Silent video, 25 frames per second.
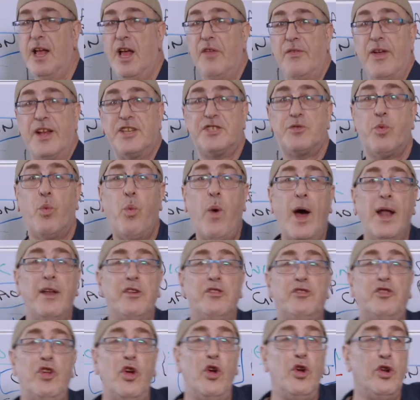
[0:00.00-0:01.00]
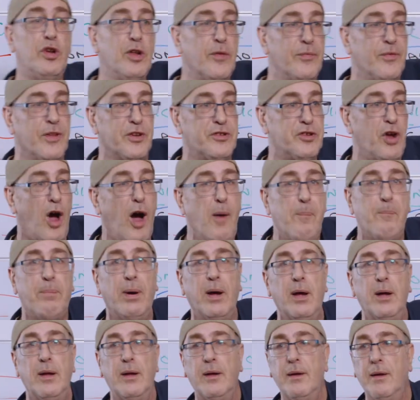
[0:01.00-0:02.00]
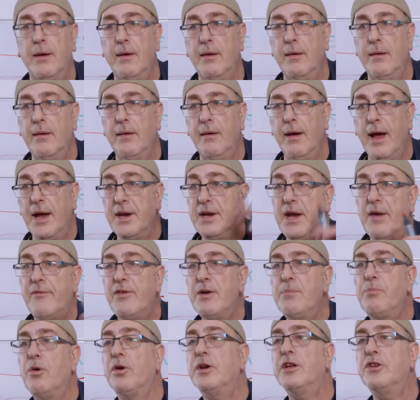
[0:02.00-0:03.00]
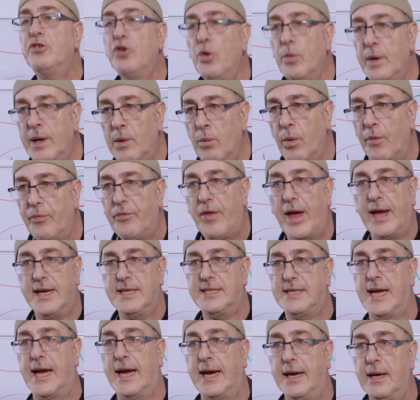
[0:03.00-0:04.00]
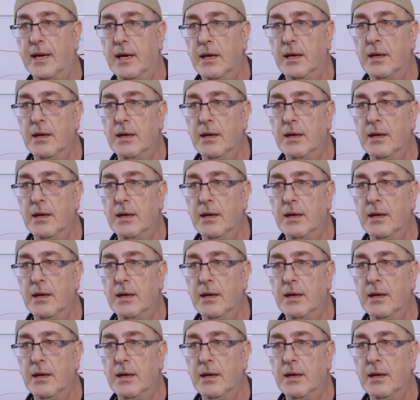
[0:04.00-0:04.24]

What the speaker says: That's one dude at the top and everybody doing what they say.